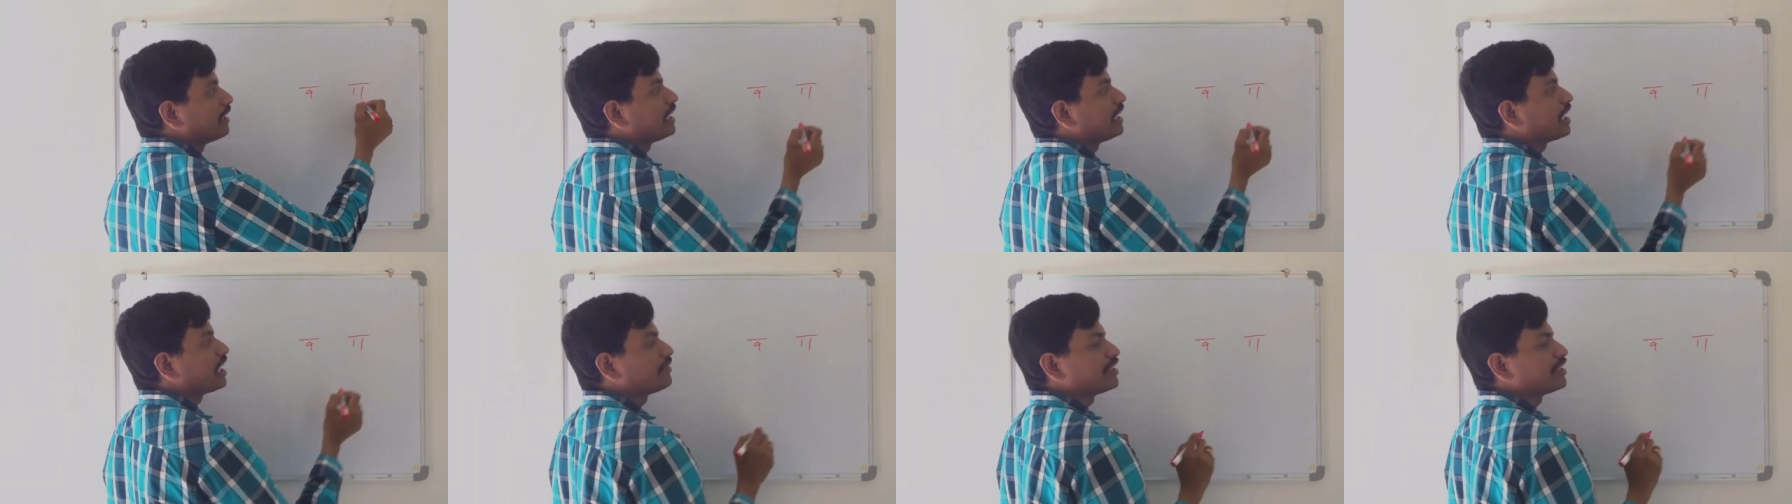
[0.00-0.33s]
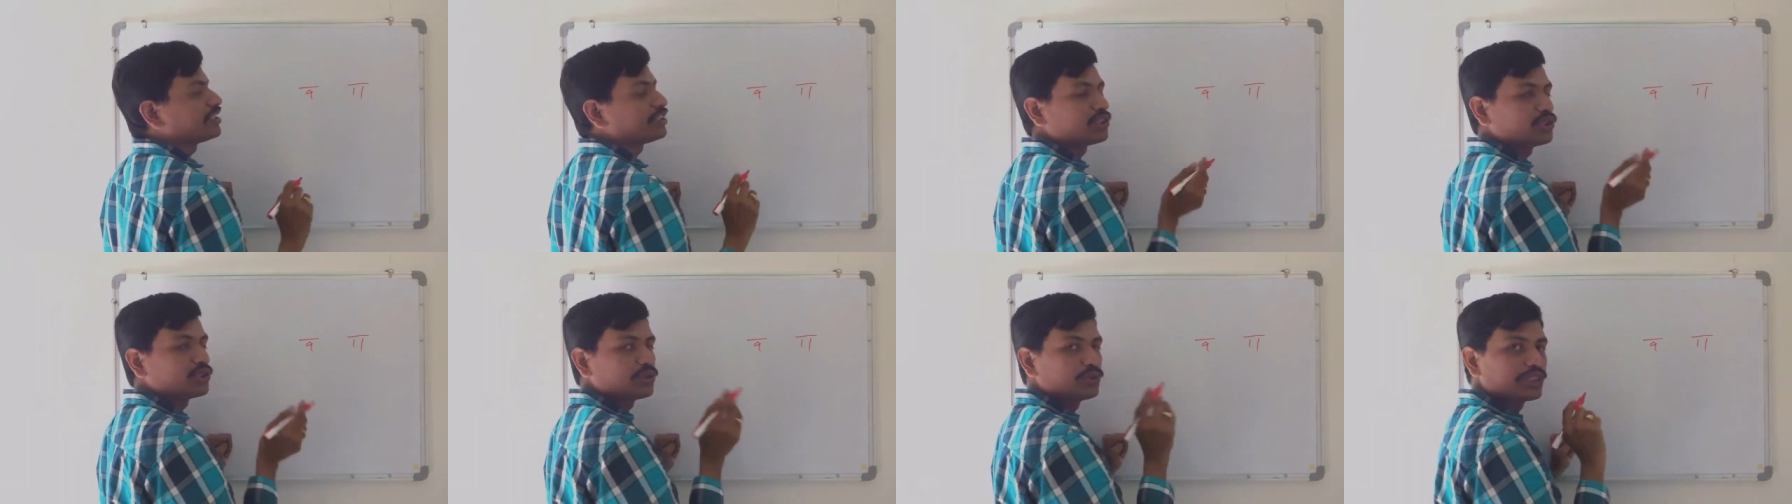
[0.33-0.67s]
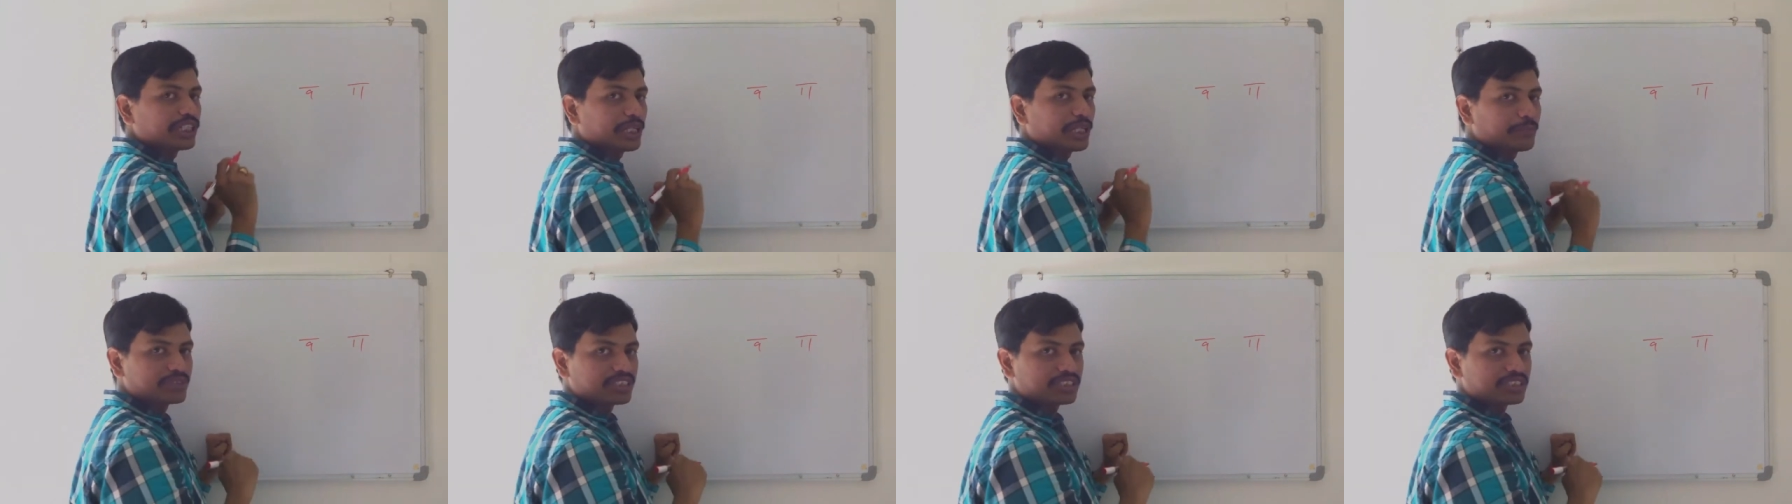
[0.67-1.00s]
11.
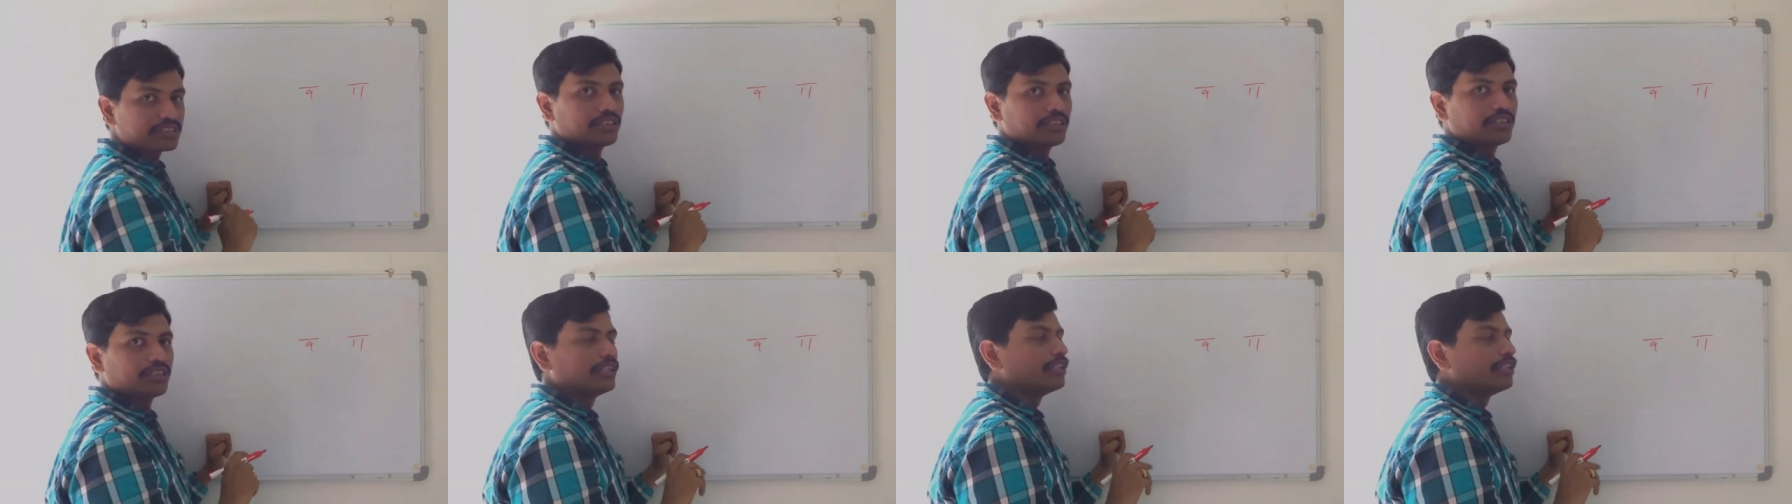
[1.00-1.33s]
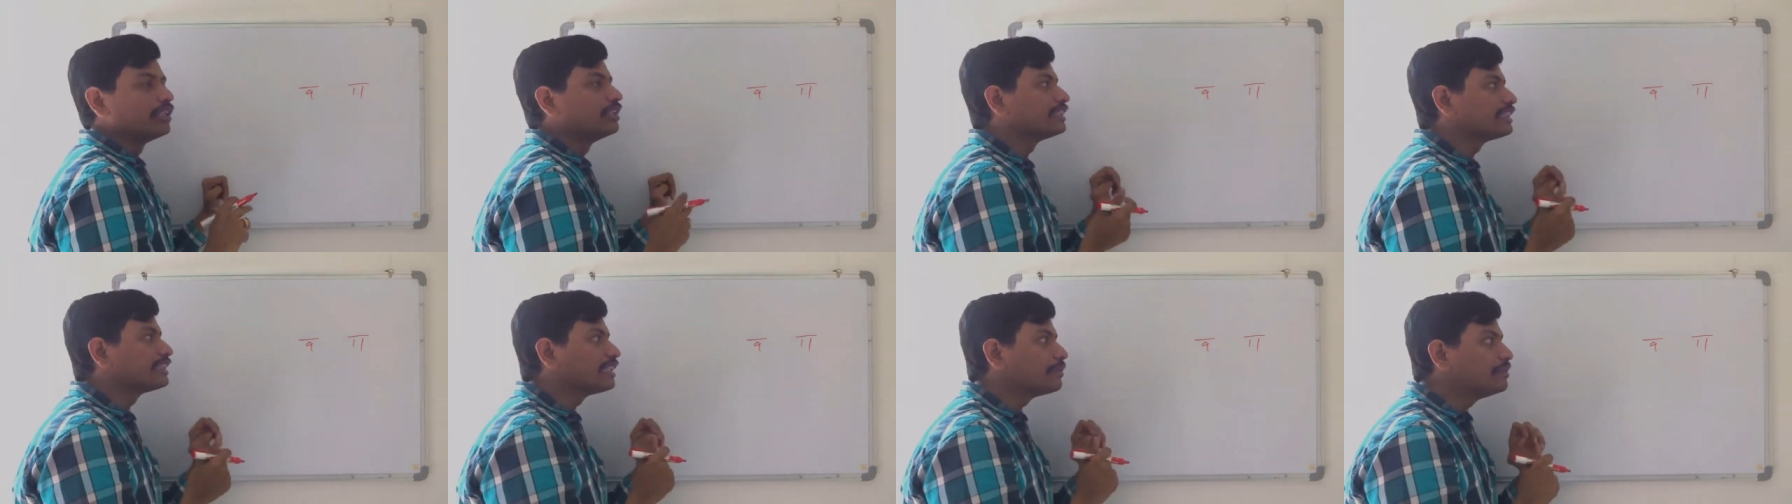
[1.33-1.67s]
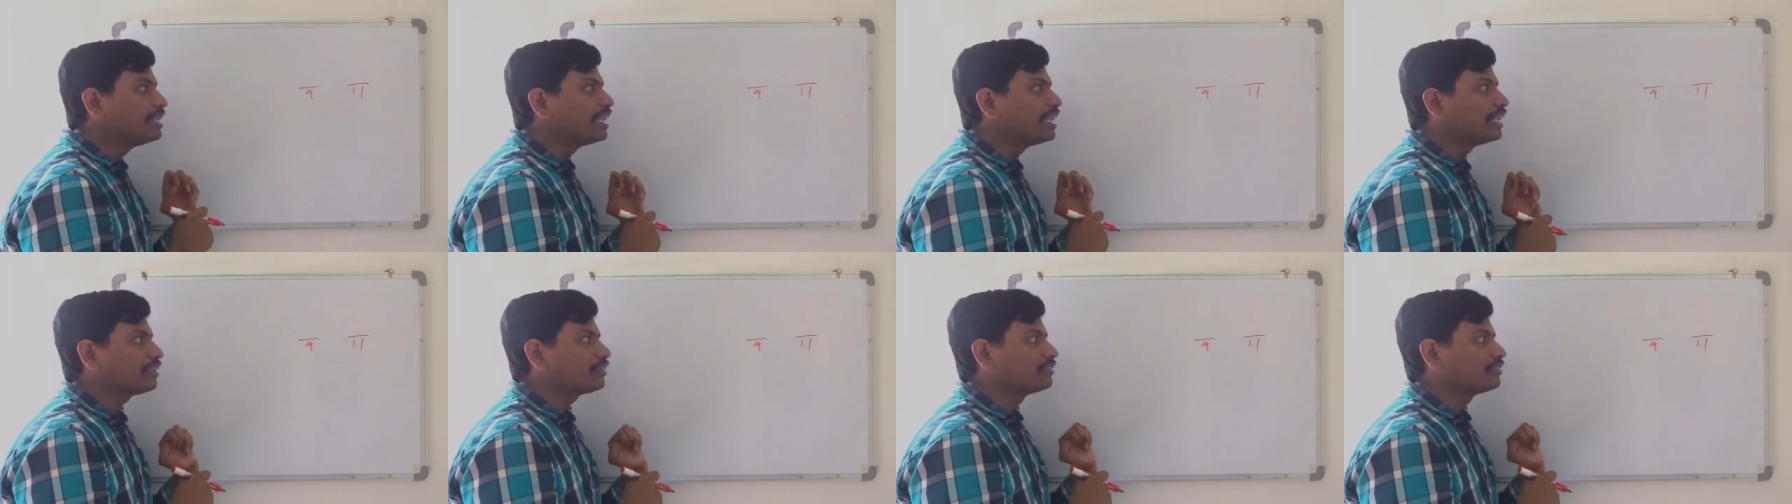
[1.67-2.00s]
Two tips
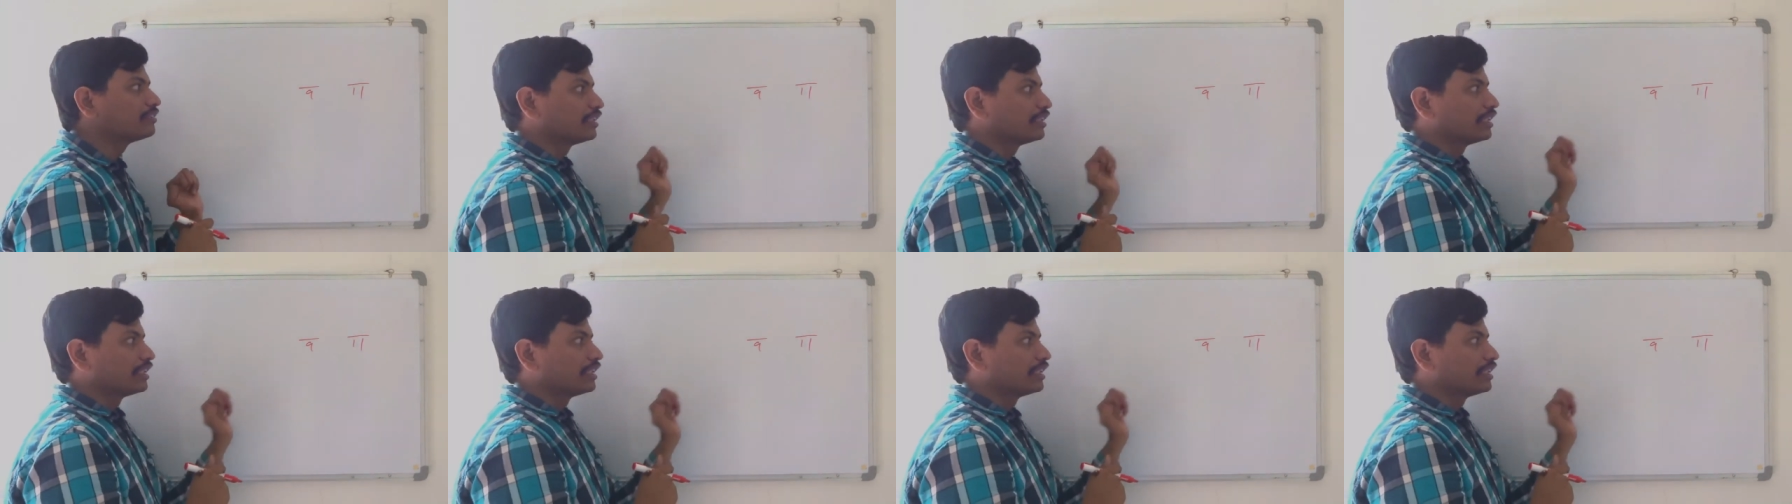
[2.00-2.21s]
similar.